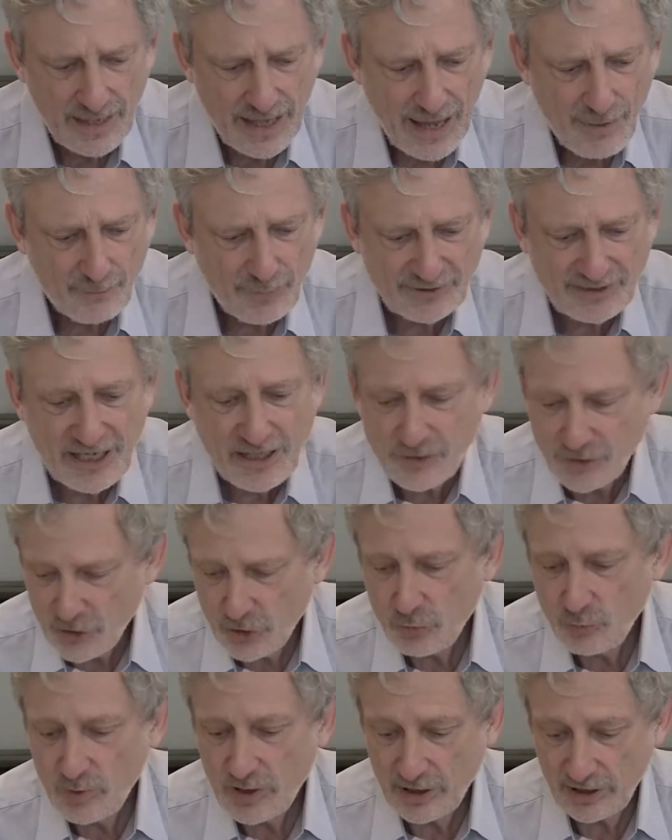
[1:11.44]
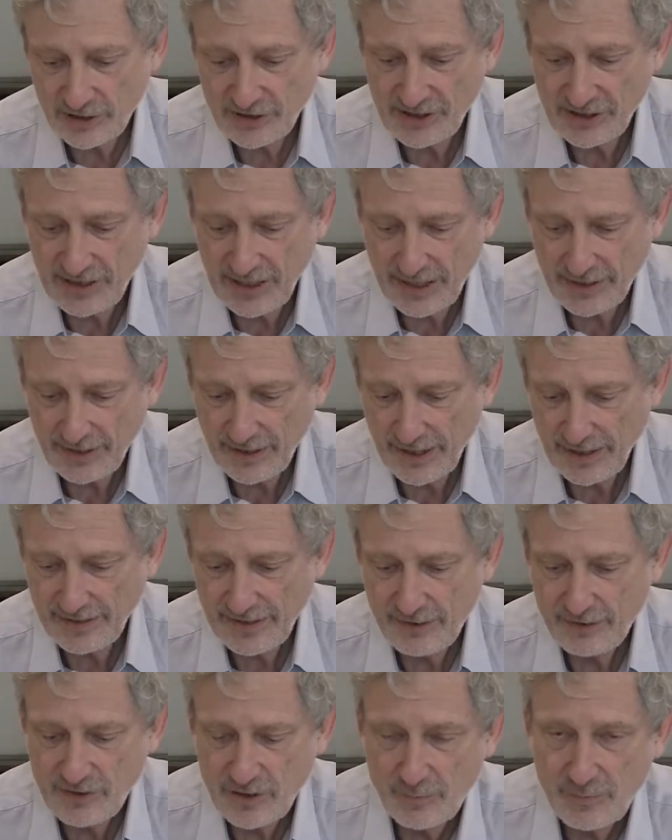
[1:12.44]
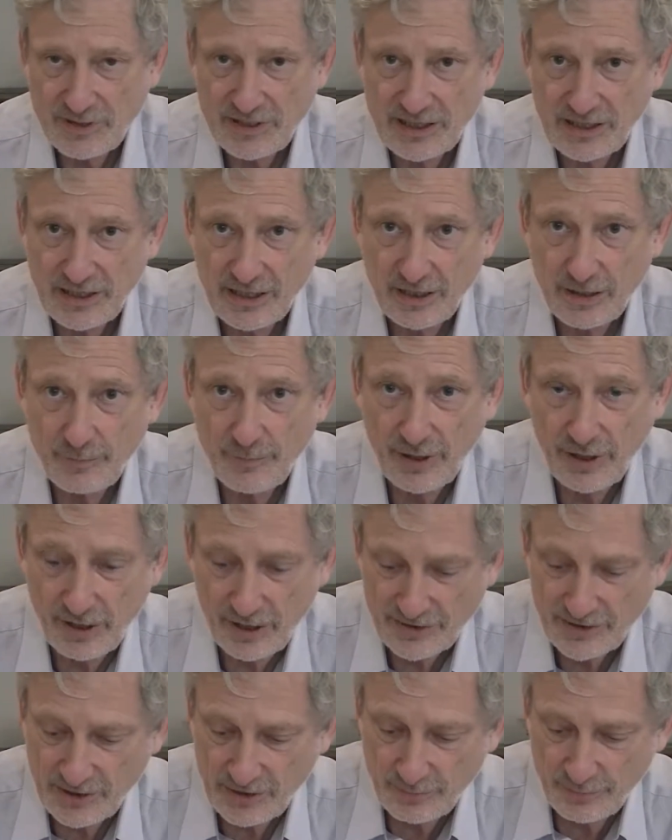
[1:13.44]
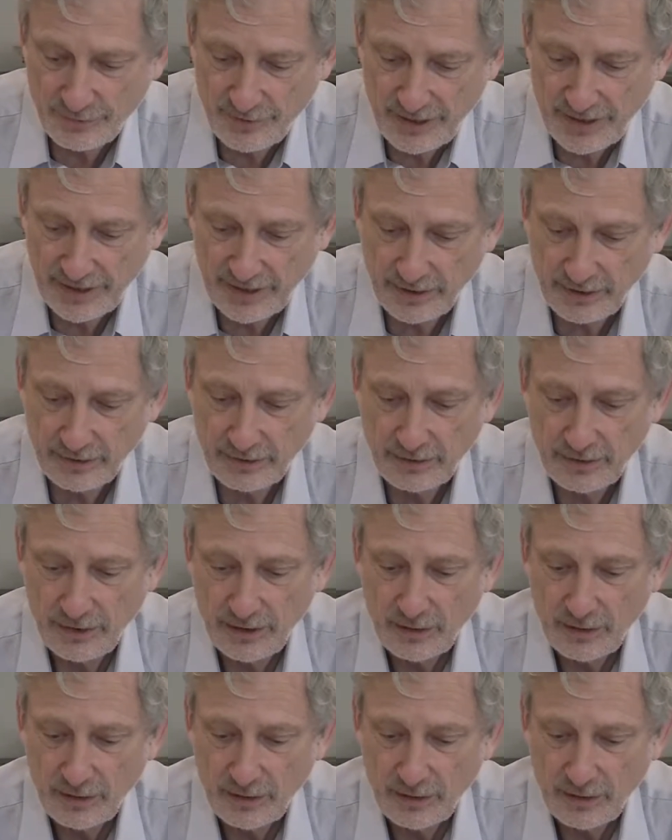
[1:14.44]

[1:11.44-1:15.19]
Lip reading: But they do work together, and there is a particular part of the brain,